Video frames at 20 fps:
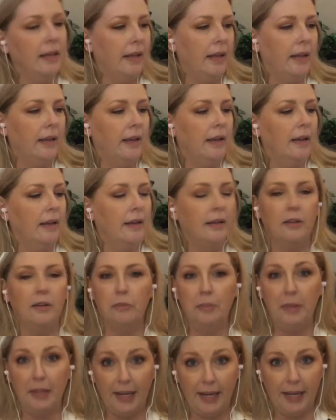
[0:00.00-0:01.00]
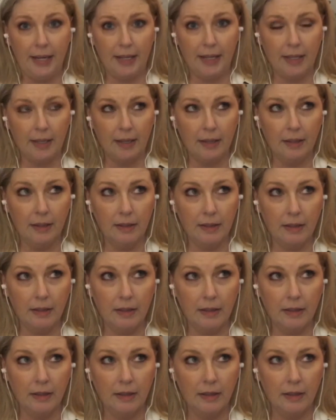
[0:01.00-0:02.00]
and it's playing again.
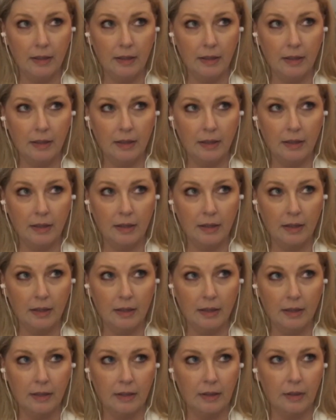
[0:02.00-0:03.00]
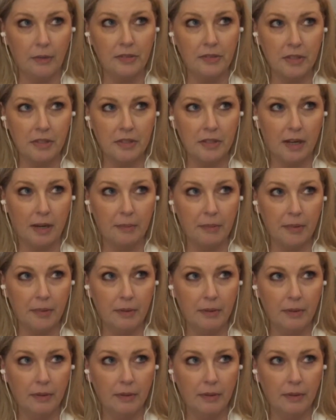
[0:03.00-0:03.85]
No, it just stopped.